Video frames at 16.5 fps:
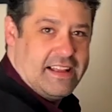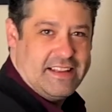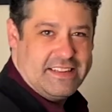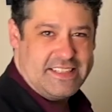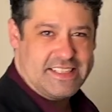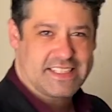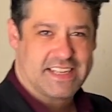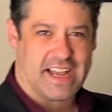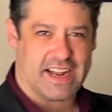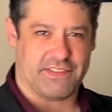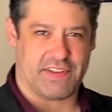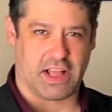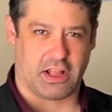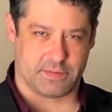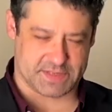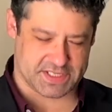Just kind of
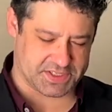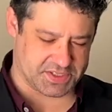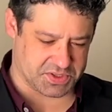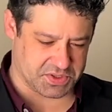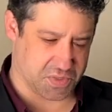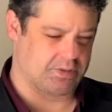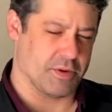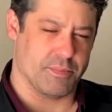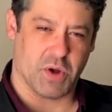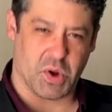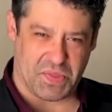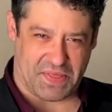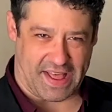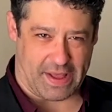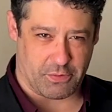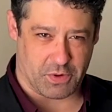helps to
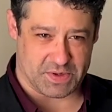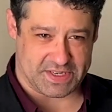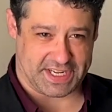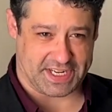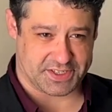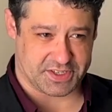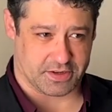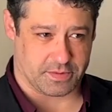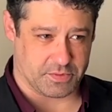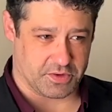promote that rotational